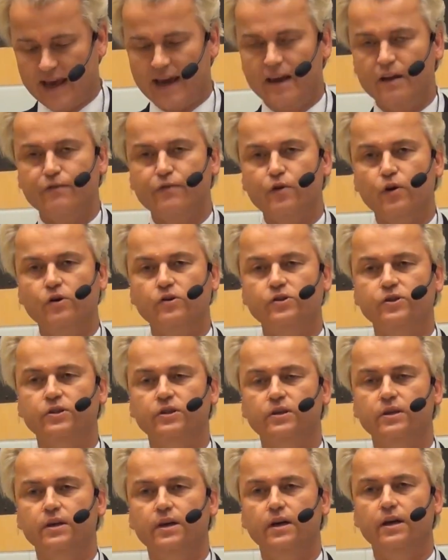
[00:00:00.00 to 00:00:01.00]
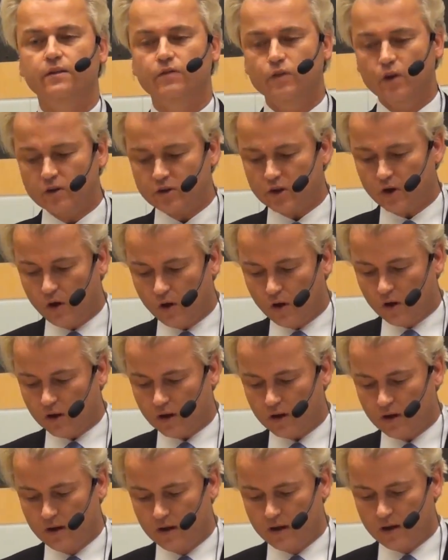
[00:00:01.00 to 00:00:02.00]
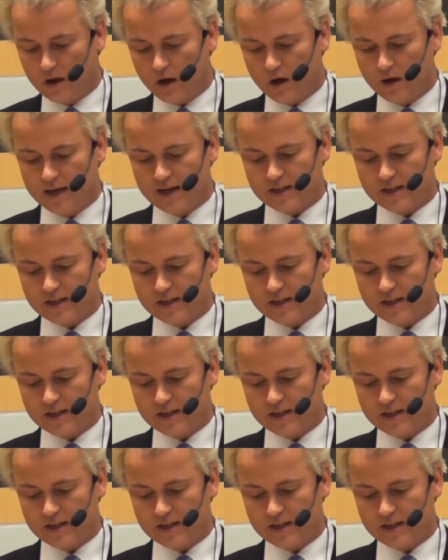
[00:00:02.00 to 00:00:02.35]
And of course, not all